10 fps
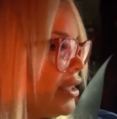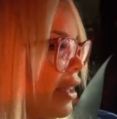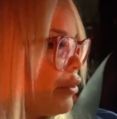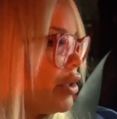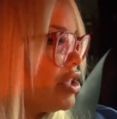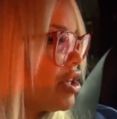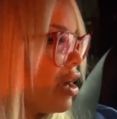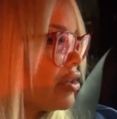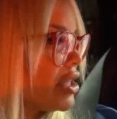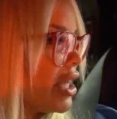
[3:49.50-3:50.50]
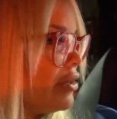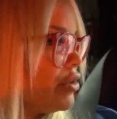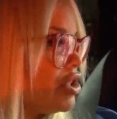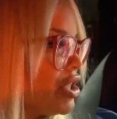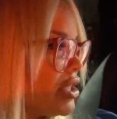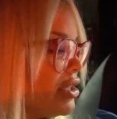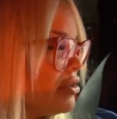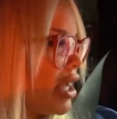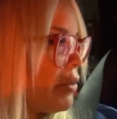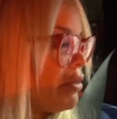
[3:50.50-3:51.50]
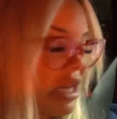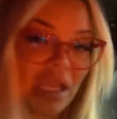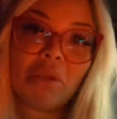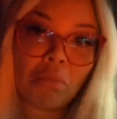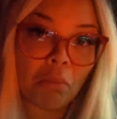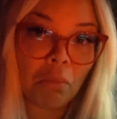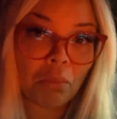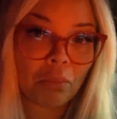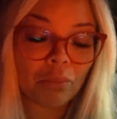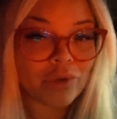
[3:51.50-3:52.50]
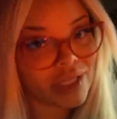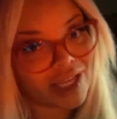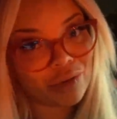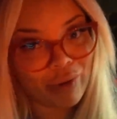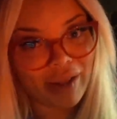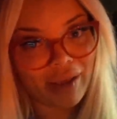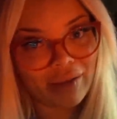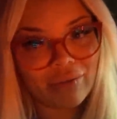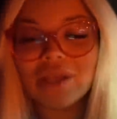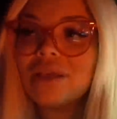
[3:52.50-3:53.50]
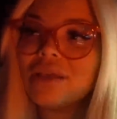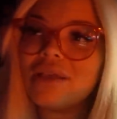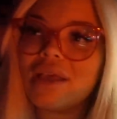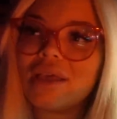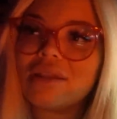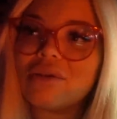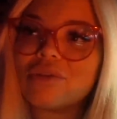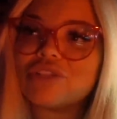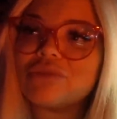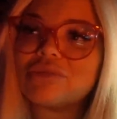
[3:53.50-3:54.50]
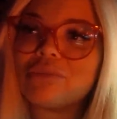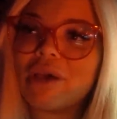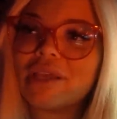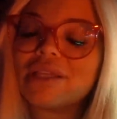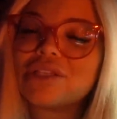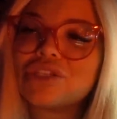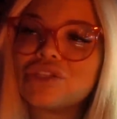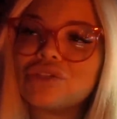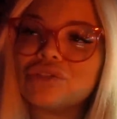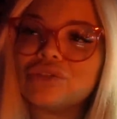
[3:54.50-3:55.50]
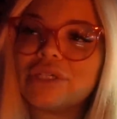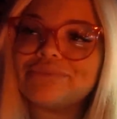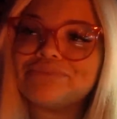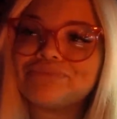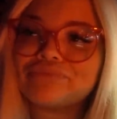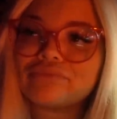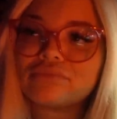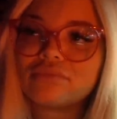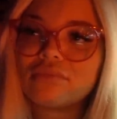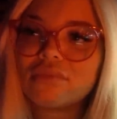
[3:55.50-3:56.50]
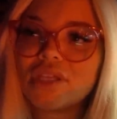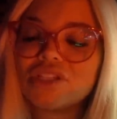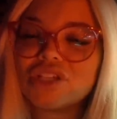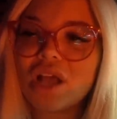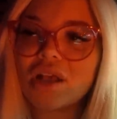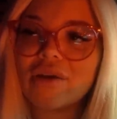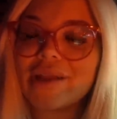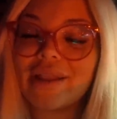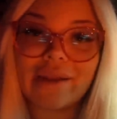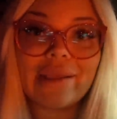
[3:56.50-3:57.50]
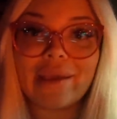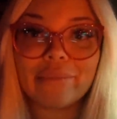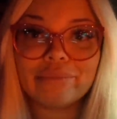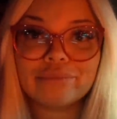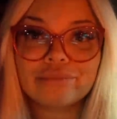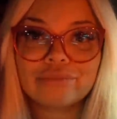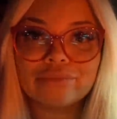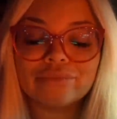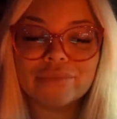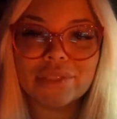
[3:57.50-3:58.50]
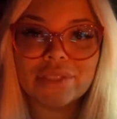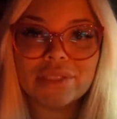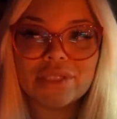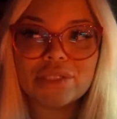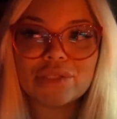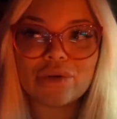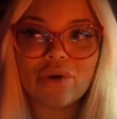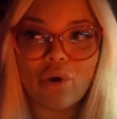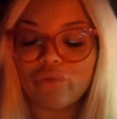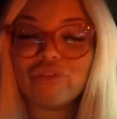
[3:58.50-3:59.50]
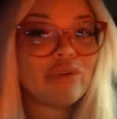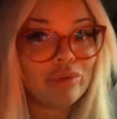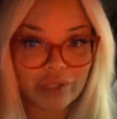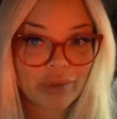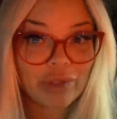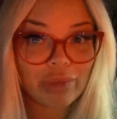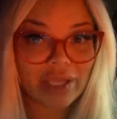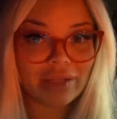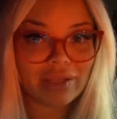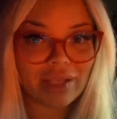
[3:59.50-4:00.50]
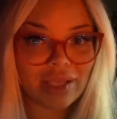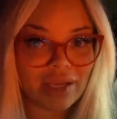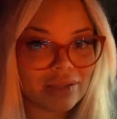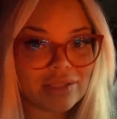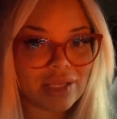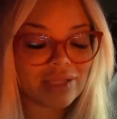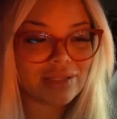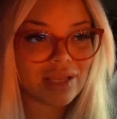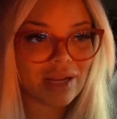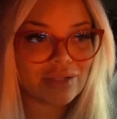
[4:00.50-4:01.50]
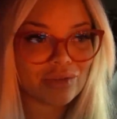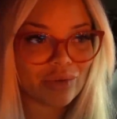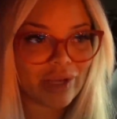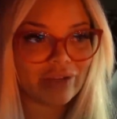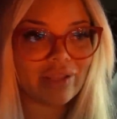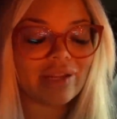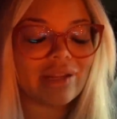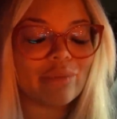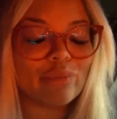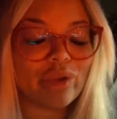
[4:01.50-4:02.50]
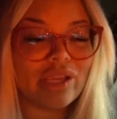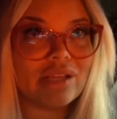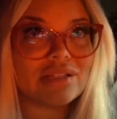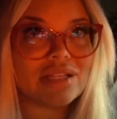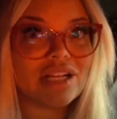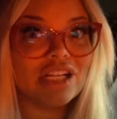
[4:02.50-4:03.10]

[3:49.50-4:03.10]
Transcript: Yeah, I'm going to Chicago tonight with Jason at midnight. We're taking a red eye, and which means we'll probably get to um, Chicago at nine A M So hopefully we'll sleep on the plane. He got the tickets, and I don't know what airline, and I'm praying to